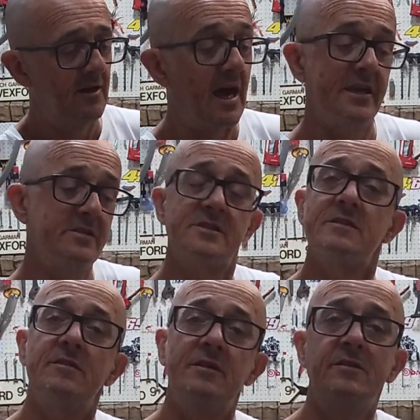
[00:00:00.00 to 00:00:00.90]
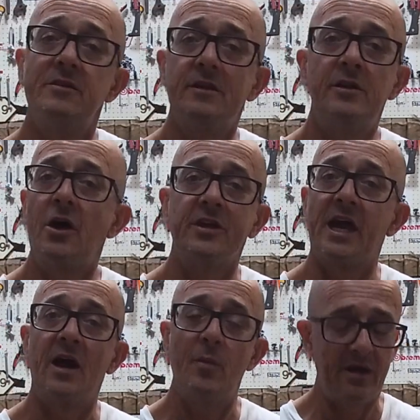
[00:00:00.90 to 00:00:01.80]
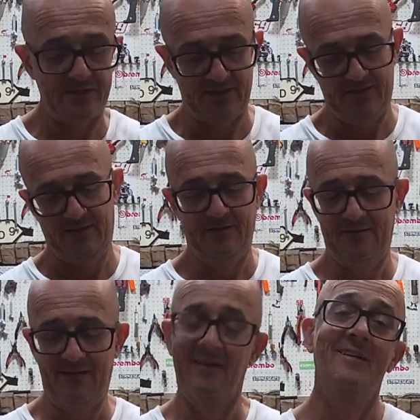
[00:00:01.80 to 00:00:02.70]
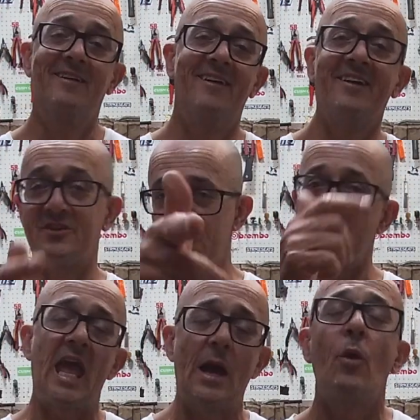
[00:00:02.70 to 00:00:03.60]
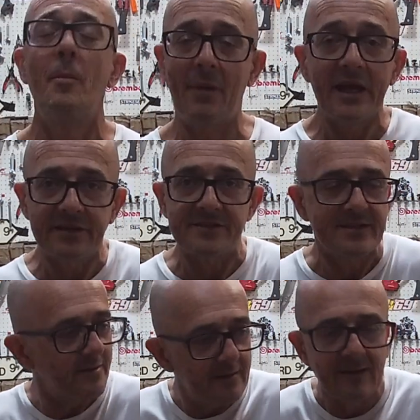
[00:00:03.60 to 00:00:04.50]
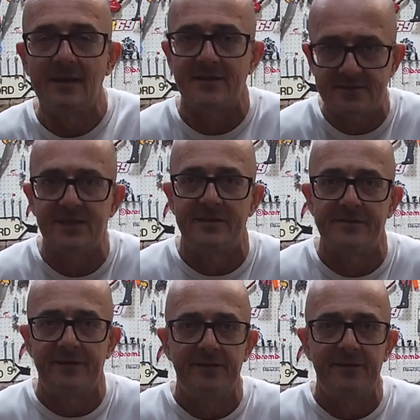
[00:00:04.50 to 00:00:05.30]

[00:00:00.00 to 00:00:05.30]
Ace? No, you can't, mate. I'm going to show you how I made it. How's that sound?